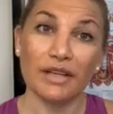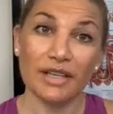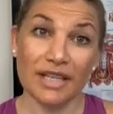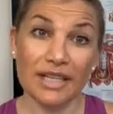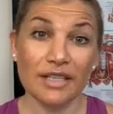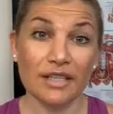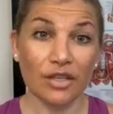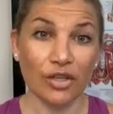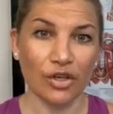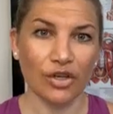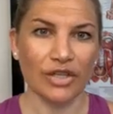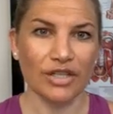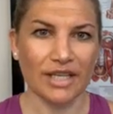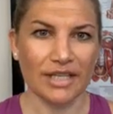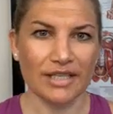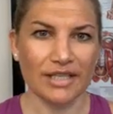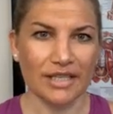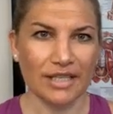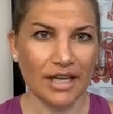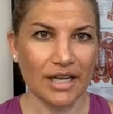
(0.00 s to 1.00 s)
get to your
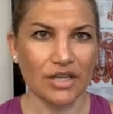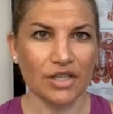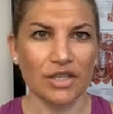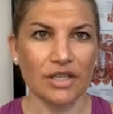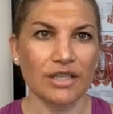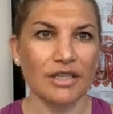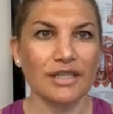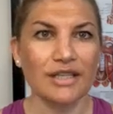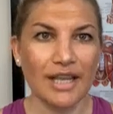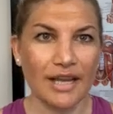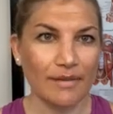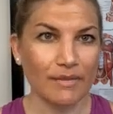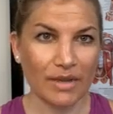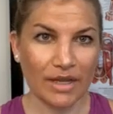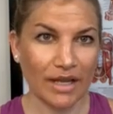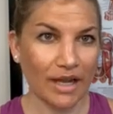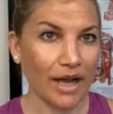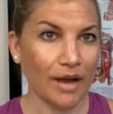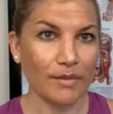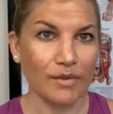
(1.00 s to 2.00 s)
destination, the same
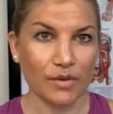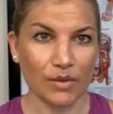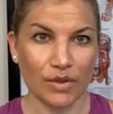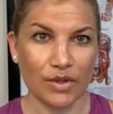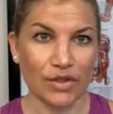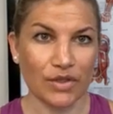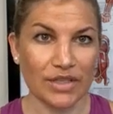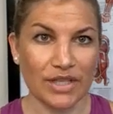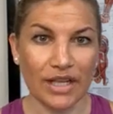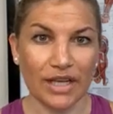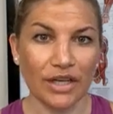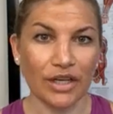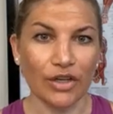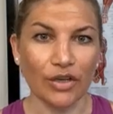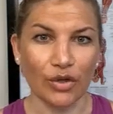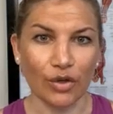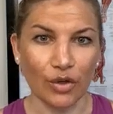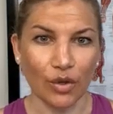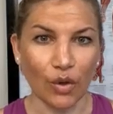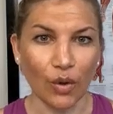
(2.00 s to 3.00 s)
thing comes when you're
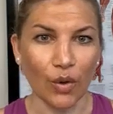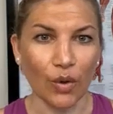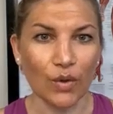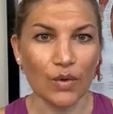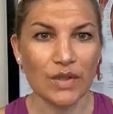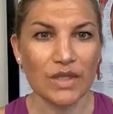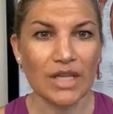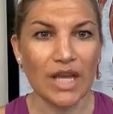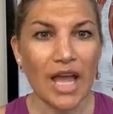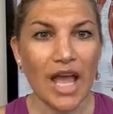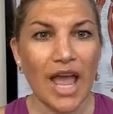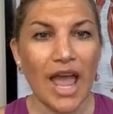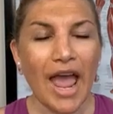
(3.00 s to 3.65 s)
setting your goals.